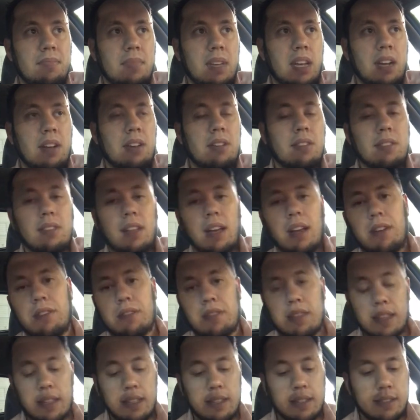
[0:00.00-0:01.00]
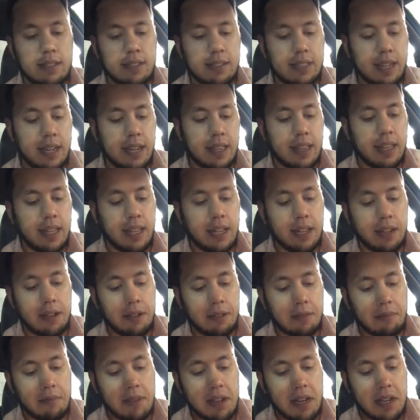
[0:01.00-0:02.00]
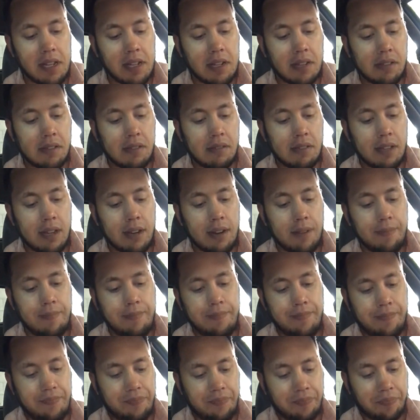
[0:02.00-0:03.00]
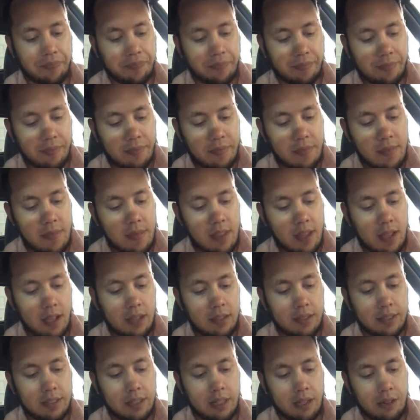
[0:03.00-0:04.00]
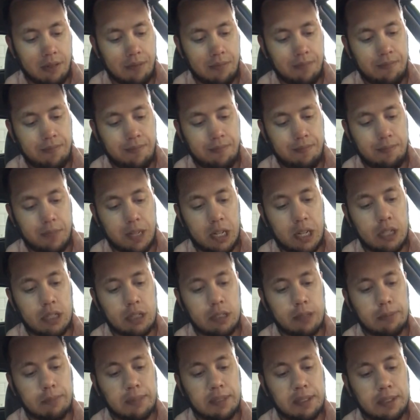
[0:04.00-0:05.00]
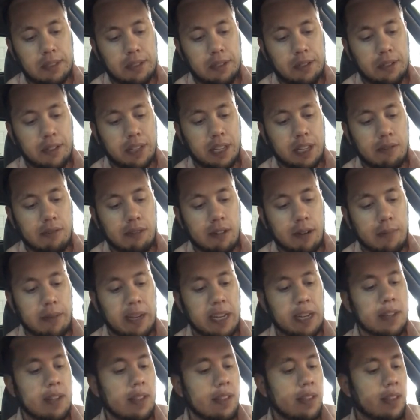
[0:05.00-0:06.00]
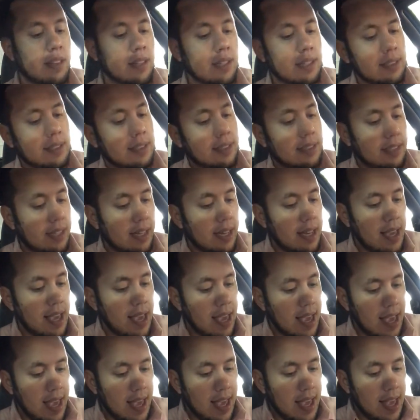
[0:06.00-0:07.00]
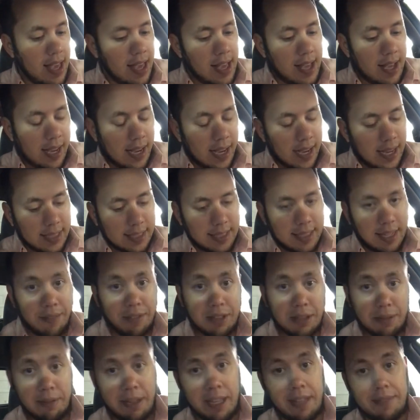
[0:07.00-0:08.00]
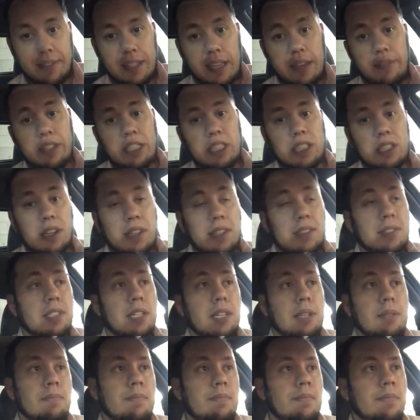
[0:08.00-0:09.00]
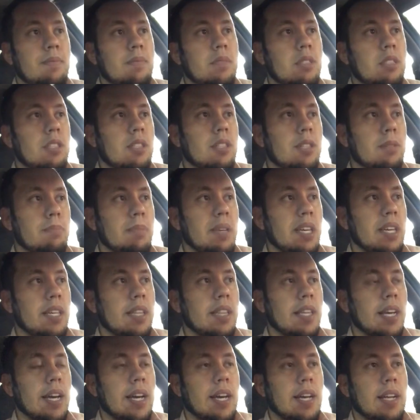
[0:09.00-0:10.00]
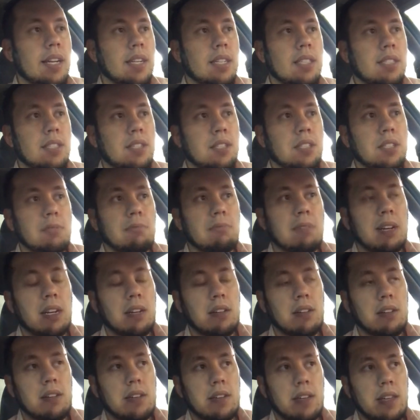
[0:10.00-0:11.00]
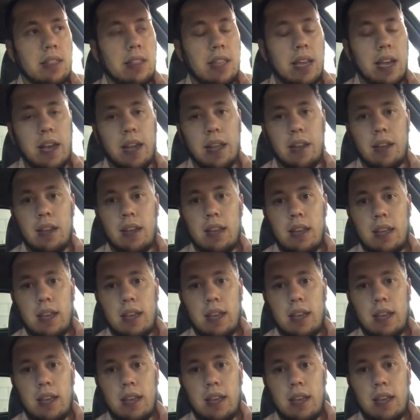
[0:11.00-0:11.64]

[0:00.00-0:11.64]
I don't know. I don't think there's anything you can read into there. So, Mahomes, only quarterback on the list. Seventh, we have David Johnson. Should be in that. Should do well in that